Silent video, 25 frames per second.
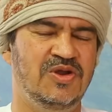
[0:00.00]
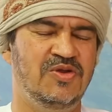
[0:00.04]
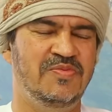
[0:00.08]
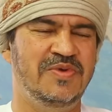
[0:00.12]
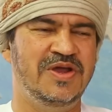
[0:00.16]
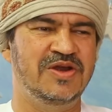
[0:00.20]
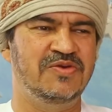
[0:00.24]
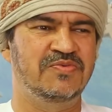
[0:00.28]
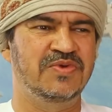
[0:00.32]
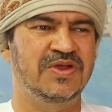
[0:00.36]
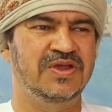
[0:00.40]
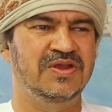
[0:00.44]

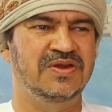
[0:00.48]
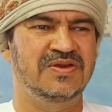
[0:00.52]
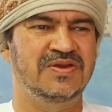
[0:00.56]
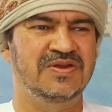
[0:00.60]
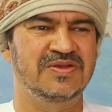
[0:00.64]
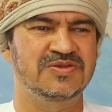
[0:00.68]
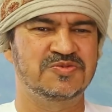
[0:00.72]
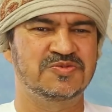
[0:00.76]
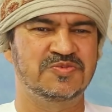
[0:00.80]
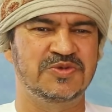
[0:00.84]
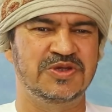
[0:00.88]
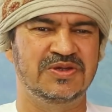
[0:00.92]
Oman cricket
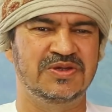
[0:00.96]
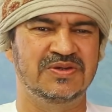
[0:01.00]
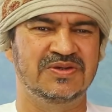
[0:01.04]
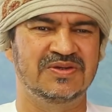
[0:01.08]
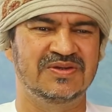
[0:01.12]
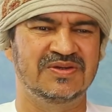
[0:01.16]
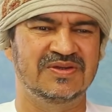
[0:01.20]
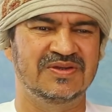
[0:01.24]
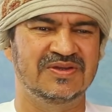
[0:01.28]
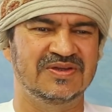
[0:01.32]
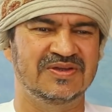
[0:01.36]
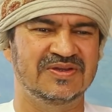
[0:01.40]
has
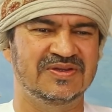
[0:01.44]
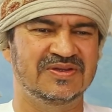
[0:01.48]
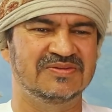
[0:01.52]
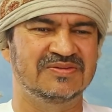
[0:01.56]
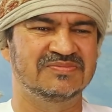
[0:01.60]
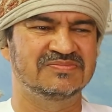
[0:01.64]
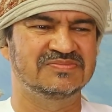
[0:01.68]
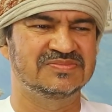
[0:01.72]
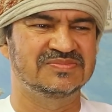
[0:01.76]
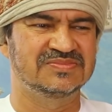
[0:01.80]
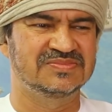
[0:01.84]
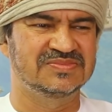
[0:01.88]
been
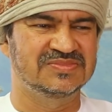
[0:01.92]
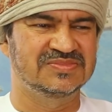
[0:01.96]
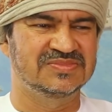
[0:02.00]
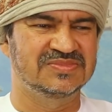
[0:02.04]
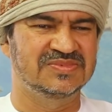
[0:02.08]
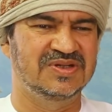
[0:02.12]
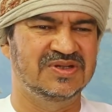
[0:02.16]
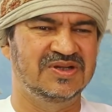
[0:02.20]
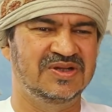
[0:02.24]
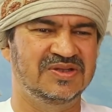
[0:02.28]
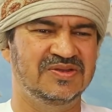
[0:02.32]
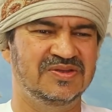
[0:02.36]

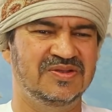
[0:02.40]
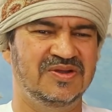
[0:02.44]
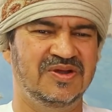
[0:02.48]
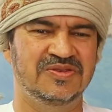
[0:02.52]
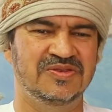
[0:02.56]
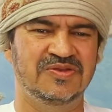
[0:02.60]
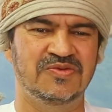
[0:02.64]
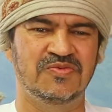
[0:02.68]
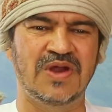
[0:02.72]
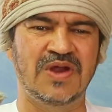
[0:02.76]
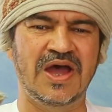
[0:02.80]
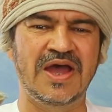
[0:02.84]
on
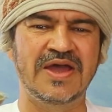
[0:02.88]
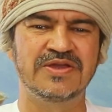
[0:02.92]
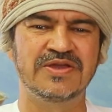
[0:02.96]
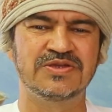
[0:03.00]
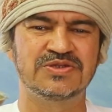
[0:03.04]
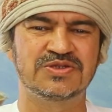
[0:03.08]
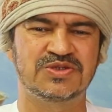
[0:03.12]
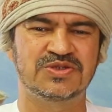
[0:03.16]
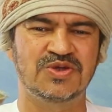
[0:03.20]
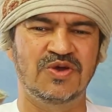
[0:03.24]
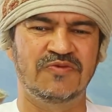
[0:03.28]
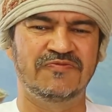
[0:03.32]
the
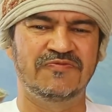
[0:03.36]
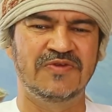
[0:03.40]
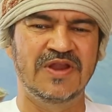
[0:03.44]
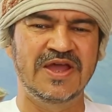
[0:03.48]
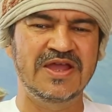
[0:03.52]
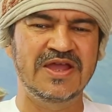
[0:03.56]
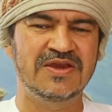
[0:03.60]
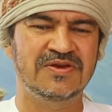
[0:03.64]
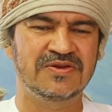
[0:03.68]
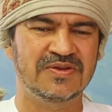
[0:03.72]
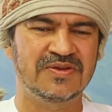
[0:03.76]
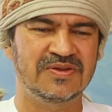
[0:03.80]
rise of
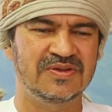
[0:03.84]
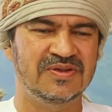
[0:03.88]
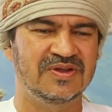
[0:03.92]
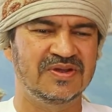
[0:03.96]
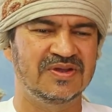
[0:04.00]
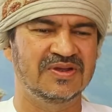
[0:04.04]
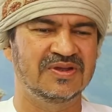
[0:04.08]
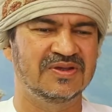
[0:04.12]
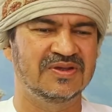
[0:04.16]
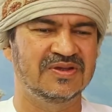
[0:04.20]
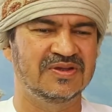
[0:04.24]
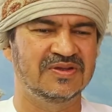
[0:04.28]
late.
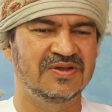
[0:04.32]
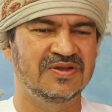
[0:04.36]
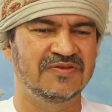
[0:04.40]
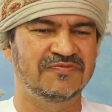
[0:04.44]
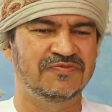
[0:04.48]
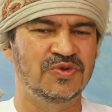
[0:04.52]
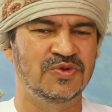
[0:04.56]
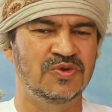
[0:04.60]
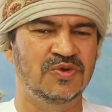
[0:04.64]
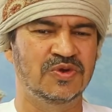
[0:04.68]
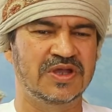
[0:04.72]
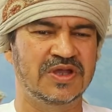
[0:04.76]
If
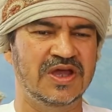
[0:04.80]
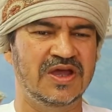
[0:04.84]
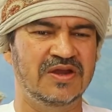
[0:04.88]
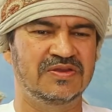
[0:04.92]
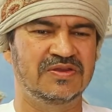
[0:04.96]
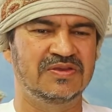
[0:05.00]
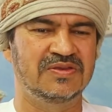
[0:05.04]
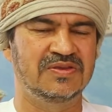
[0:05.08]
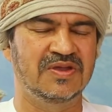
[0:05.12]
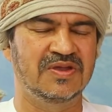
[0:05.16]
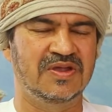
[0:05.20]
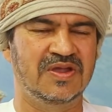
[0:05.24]
you look at
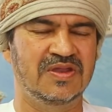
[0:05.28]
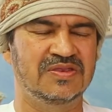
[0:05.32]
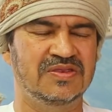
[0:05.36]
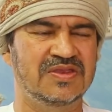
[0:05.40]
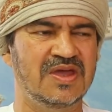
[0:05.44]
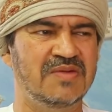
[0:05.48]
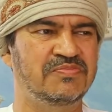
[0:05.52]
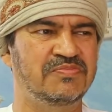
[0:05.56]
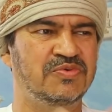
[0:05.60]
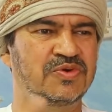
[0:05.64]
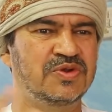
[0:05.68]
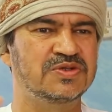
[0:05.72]
the
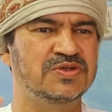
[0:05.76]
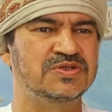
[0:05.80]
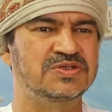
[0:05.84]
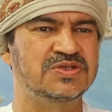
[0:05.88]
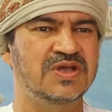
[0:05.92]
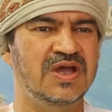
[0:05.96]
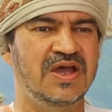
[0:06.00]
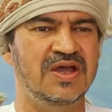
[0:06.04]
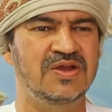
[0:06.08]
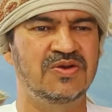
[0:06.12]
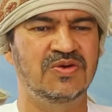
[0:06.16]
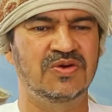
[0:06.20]
contemporary
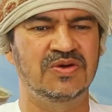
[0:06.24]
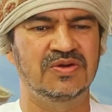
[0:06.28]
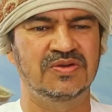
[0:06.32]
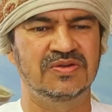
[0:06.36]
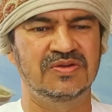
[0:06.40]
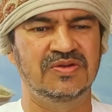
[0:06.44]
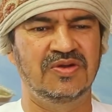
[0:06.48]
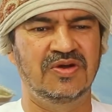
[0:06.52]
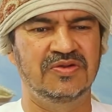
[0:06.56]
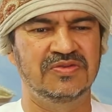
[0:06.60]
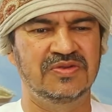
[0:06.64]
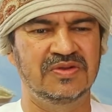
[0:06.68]
side or
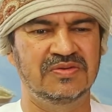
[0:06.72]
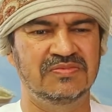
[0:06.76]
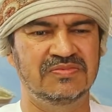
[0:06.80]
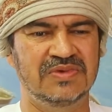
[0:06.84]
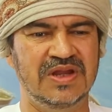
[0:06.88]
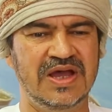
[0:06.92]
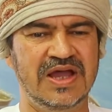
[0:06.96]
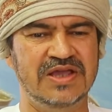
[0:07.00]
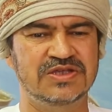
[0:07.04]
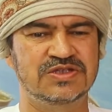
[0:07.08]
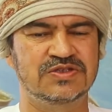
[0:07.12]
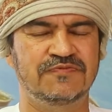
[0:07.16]
the
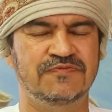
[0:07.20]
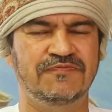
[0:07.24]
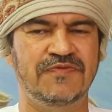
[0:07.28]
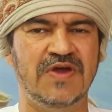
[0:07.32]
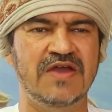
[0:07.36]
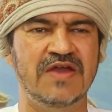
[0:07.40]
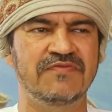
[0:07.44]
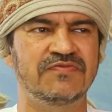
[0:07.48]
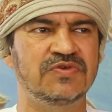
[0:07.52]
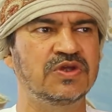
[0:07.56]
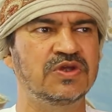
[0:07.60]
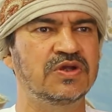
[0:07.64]
last
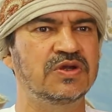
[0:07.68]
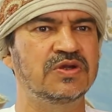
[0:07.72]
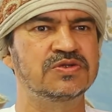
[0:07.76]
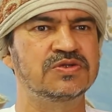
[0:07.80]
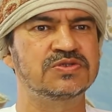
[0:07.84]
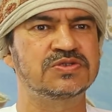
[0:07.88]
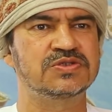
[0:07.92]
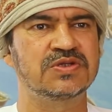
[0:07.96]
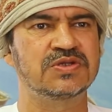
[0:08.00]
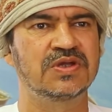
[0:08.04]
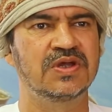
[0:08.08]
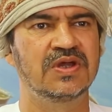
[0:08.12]
5
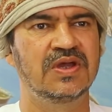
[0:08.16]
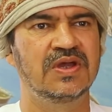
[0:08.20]
years,